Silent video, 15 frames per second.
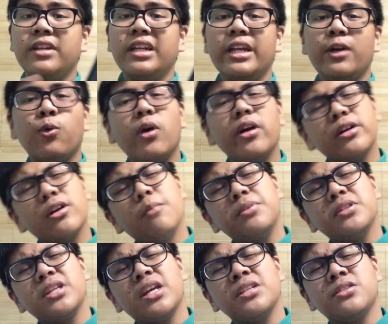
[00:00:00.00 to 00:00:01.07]
the quad core
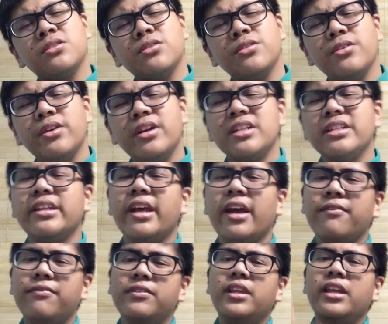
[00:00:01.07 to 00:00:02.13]
processor doesn't
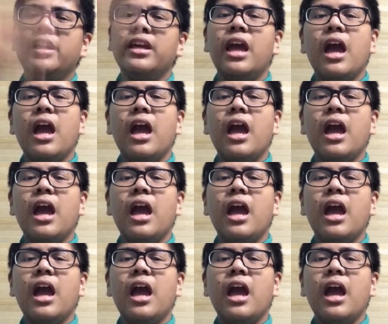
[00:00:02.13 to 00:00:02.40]
have the